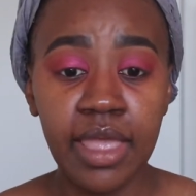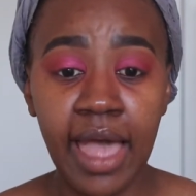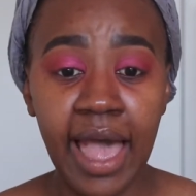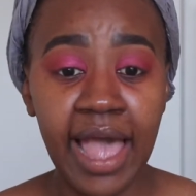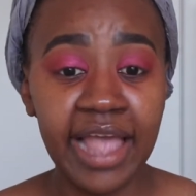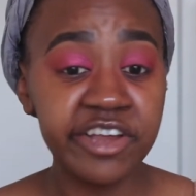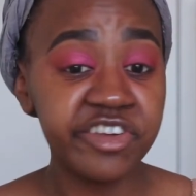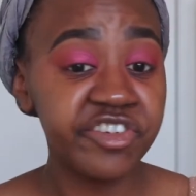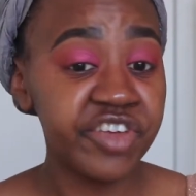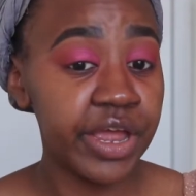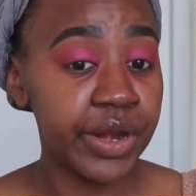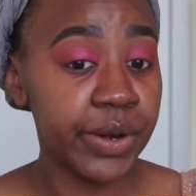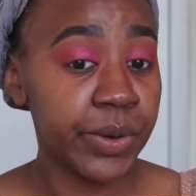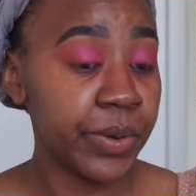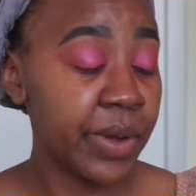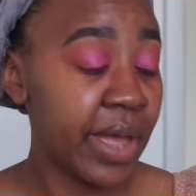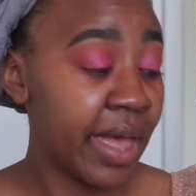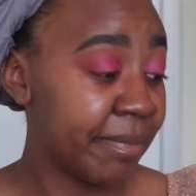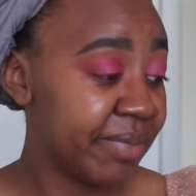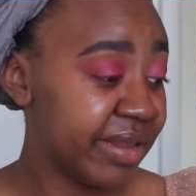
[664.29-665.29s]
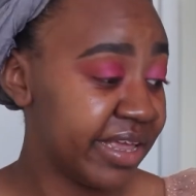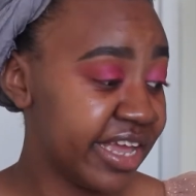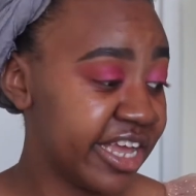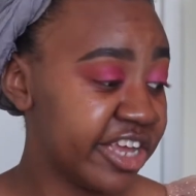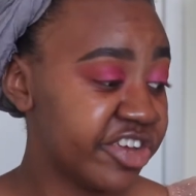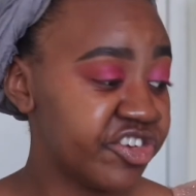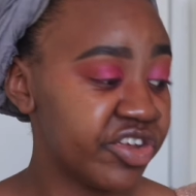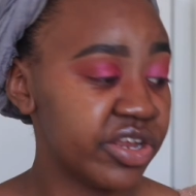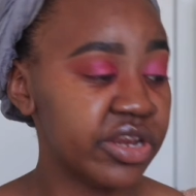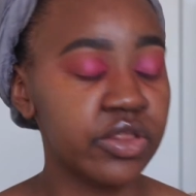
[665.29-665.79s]
eyeshadow
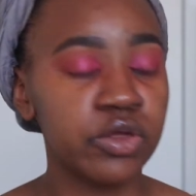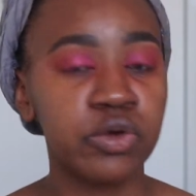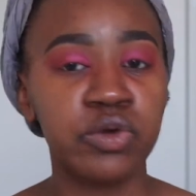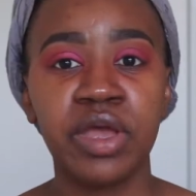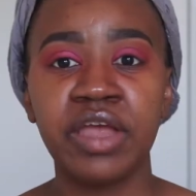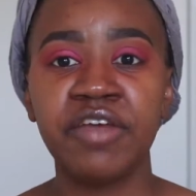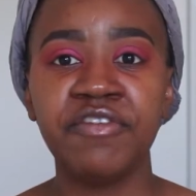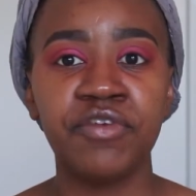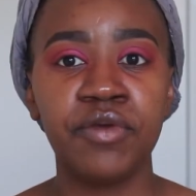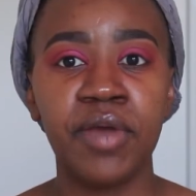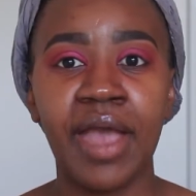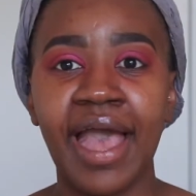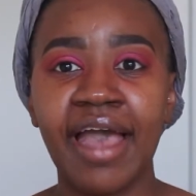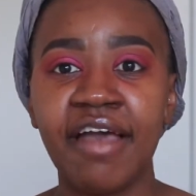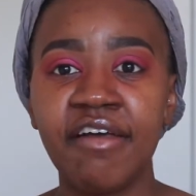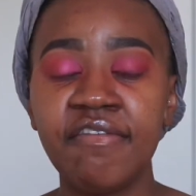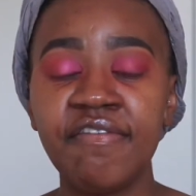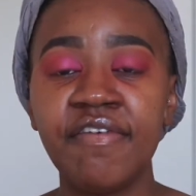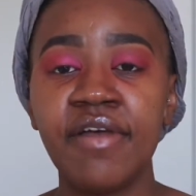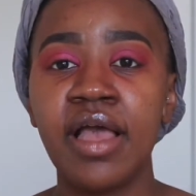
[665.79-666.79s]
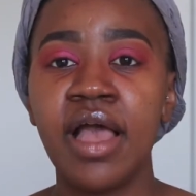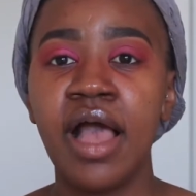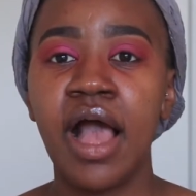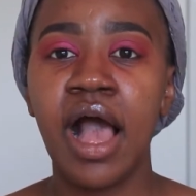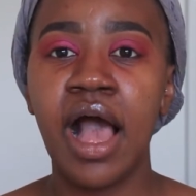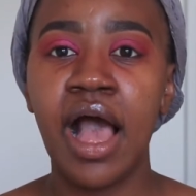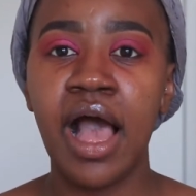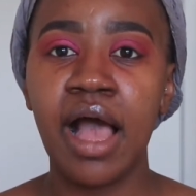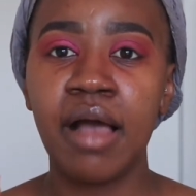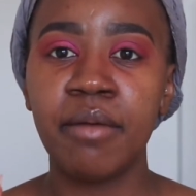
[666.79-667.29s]
application. Though if you have
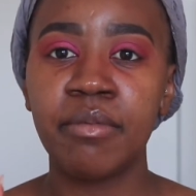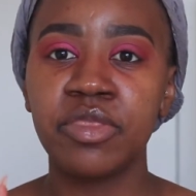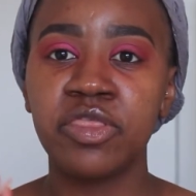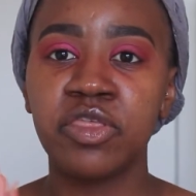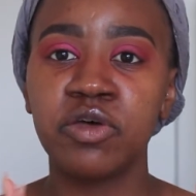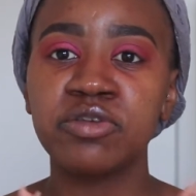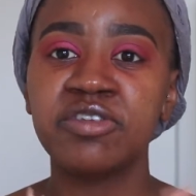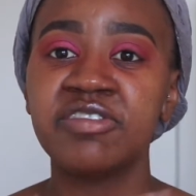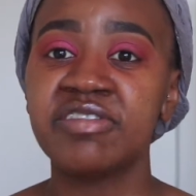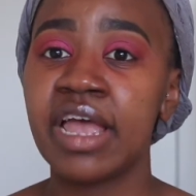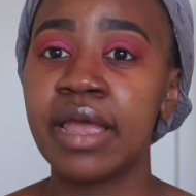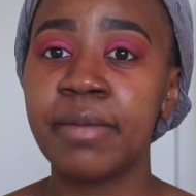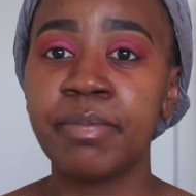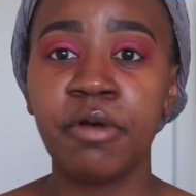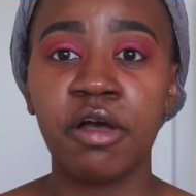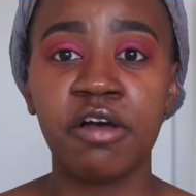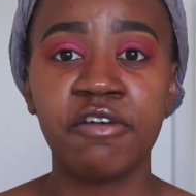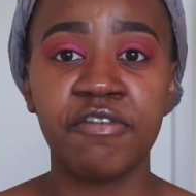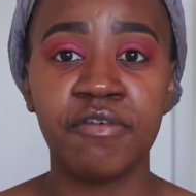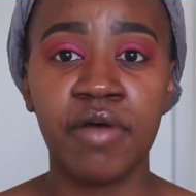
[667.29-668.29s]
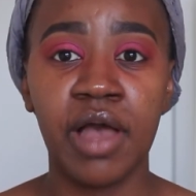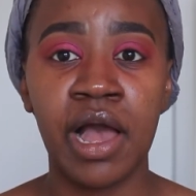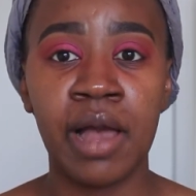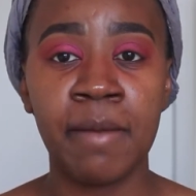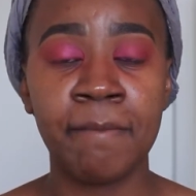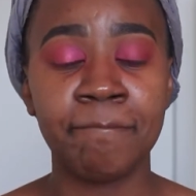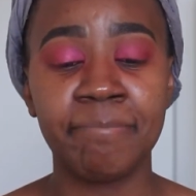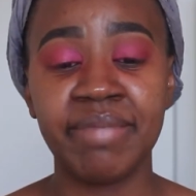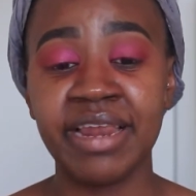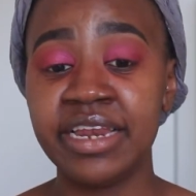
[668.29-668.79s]
those type
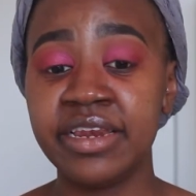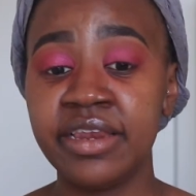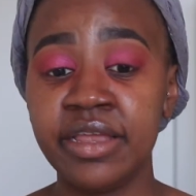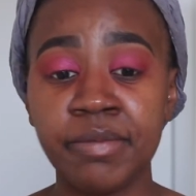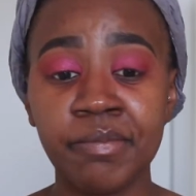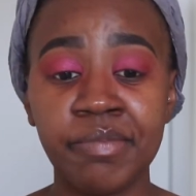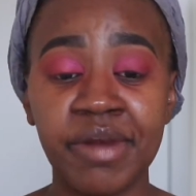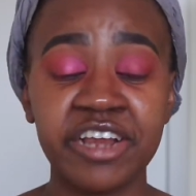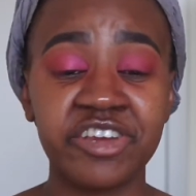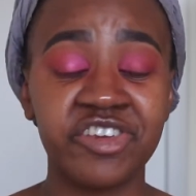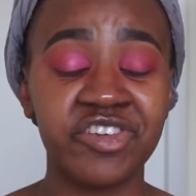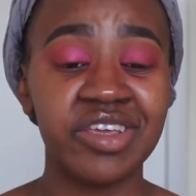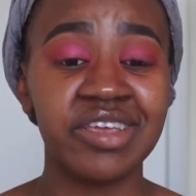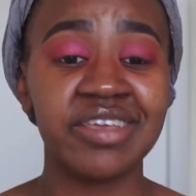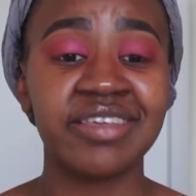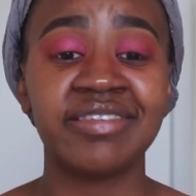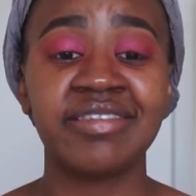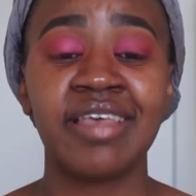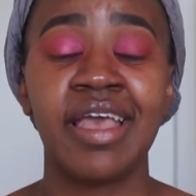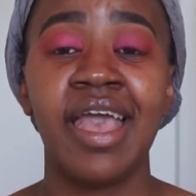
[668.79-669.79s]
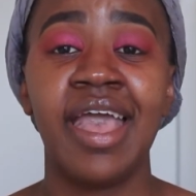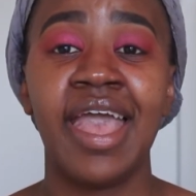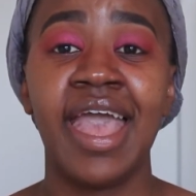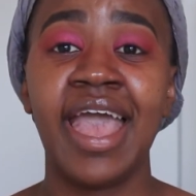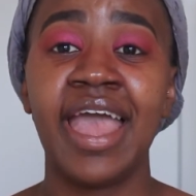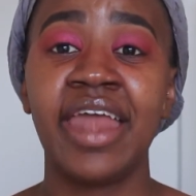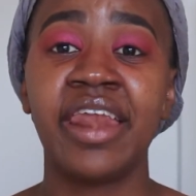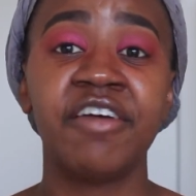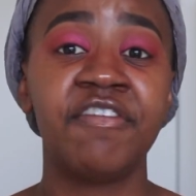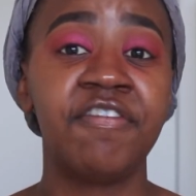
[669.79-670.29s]
of blending brushes
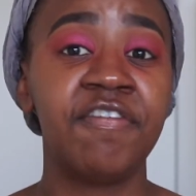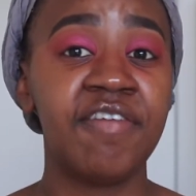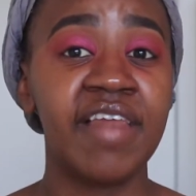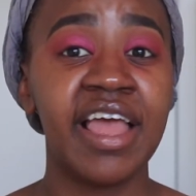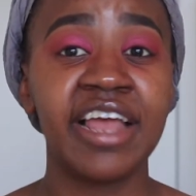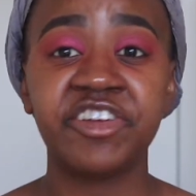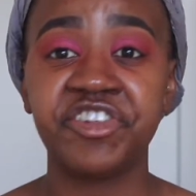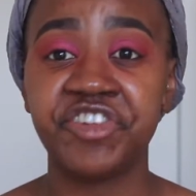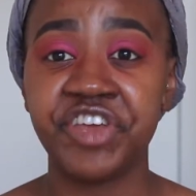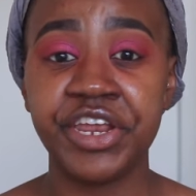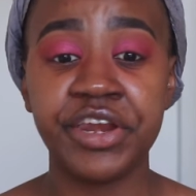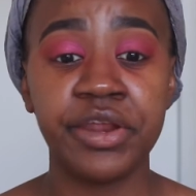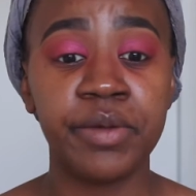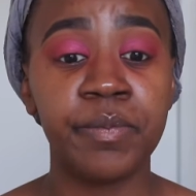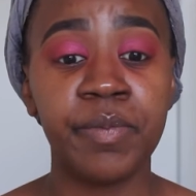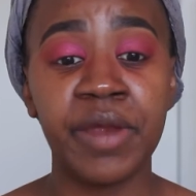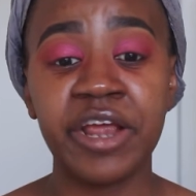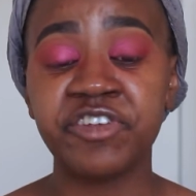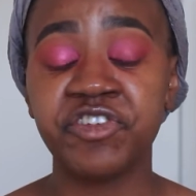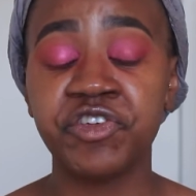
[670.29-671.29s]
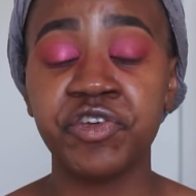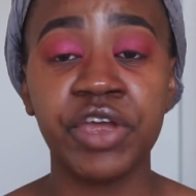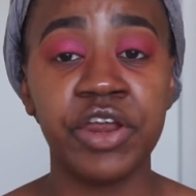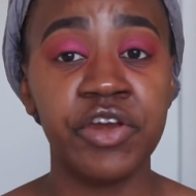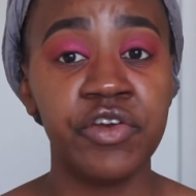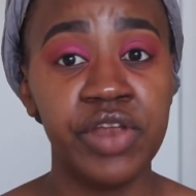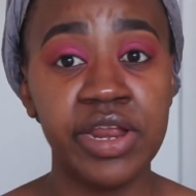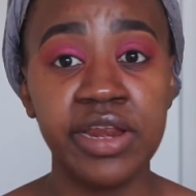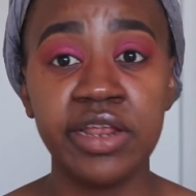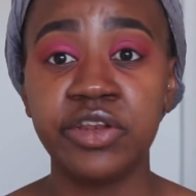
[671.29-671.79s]
and a flat shader brush, you
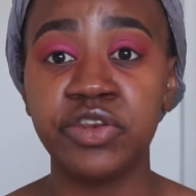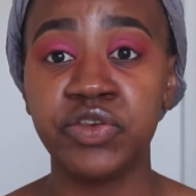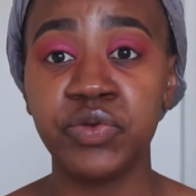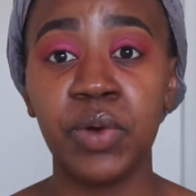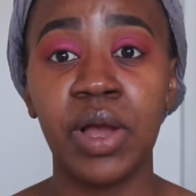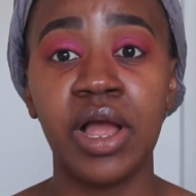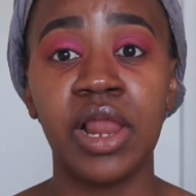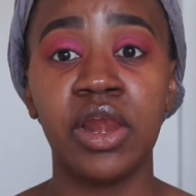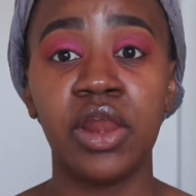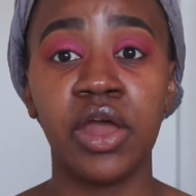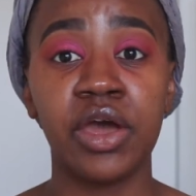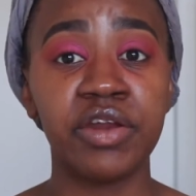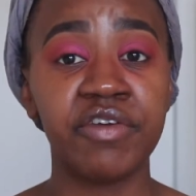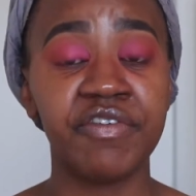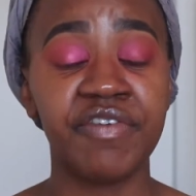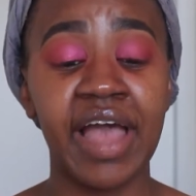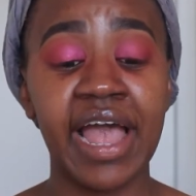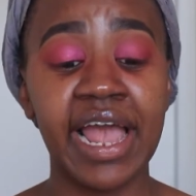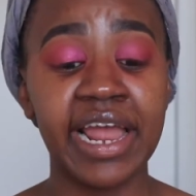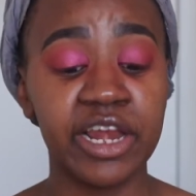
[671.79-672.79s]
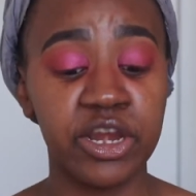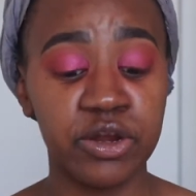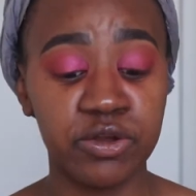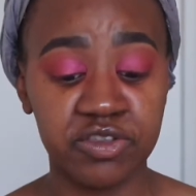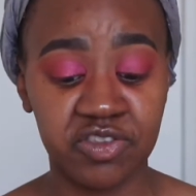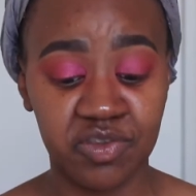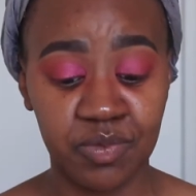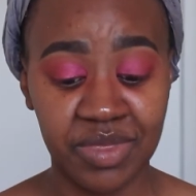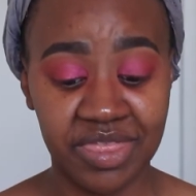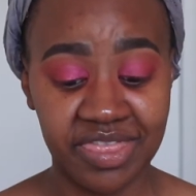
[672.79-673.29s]
can really do a lot of eye
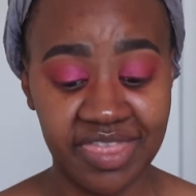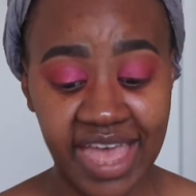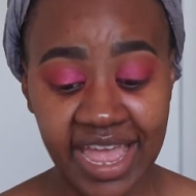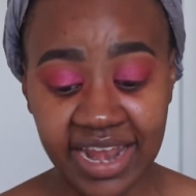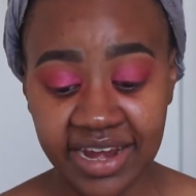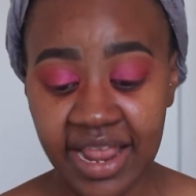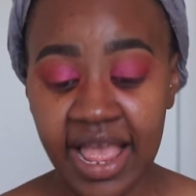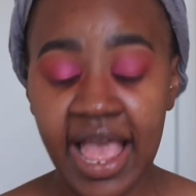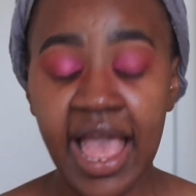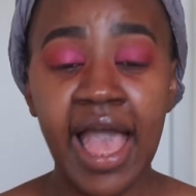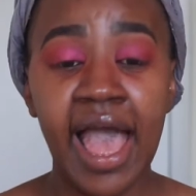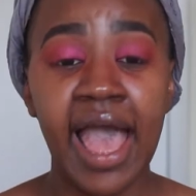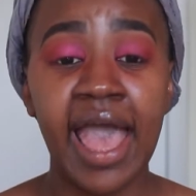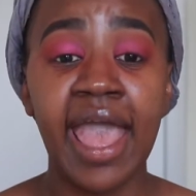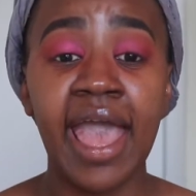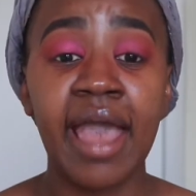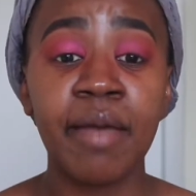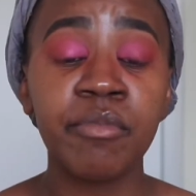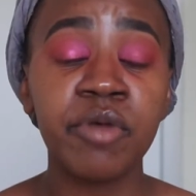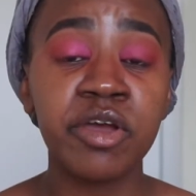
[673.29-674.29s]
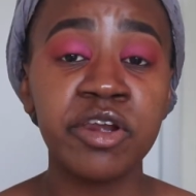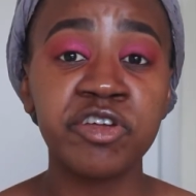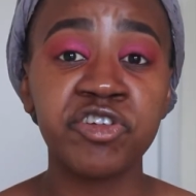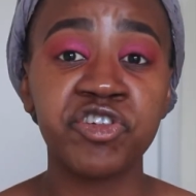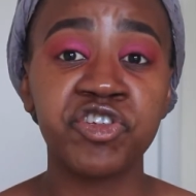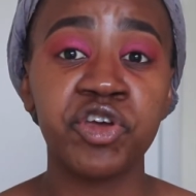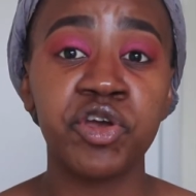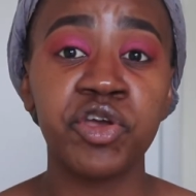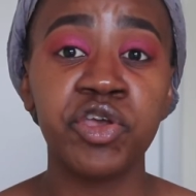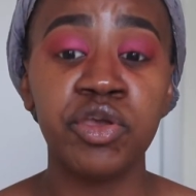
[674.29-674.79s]
looks with that. I am going to
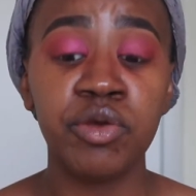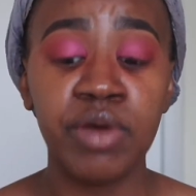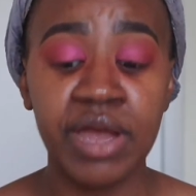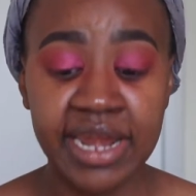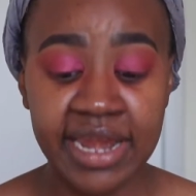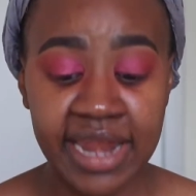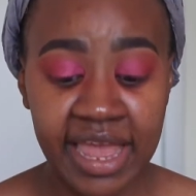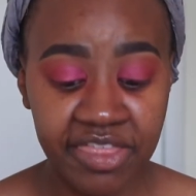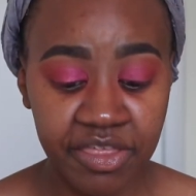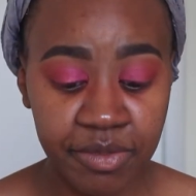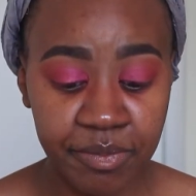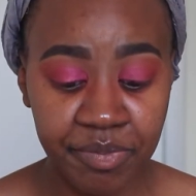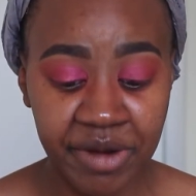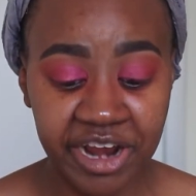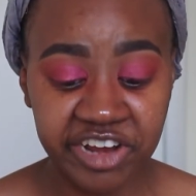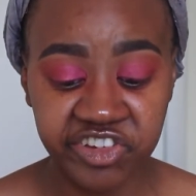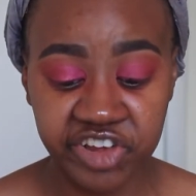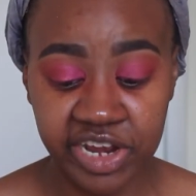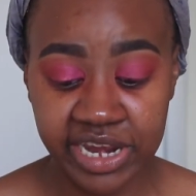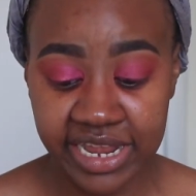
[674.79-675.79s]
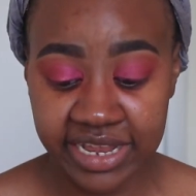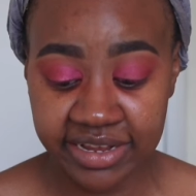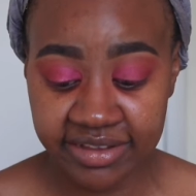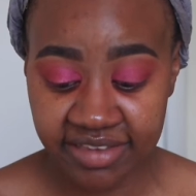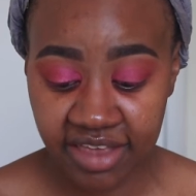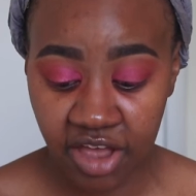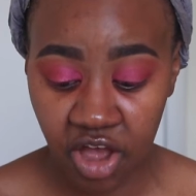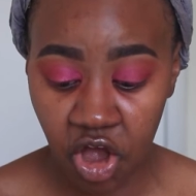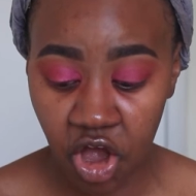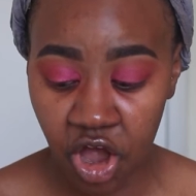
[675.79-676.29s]
show you another brush
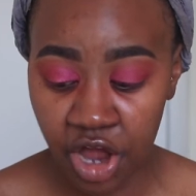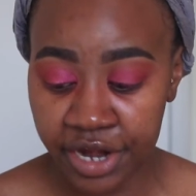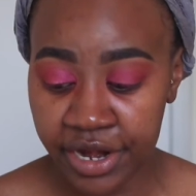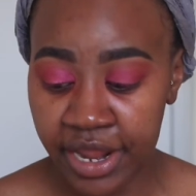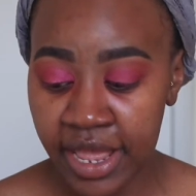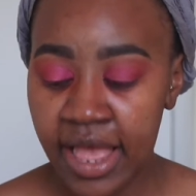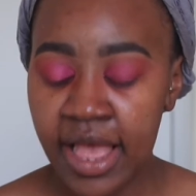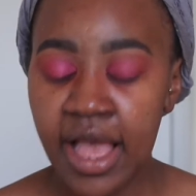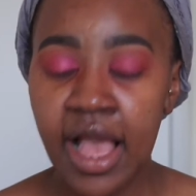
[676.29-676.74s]
later on